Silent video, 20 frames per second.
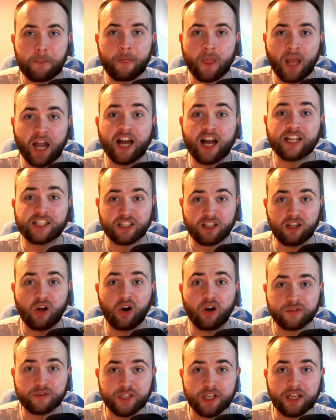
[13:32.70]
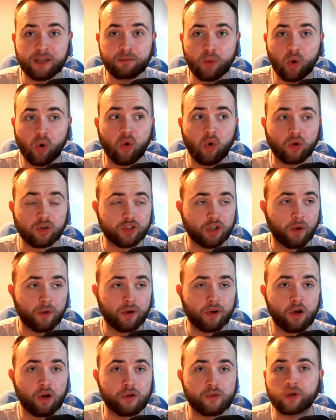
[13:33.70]
That's a lot of Team Morgz going
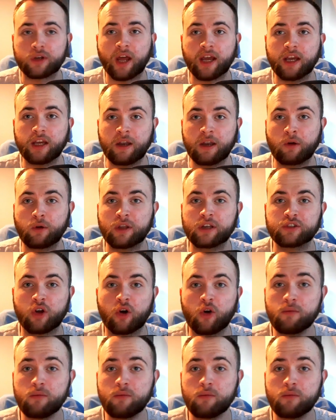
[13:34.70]
over and haying on his own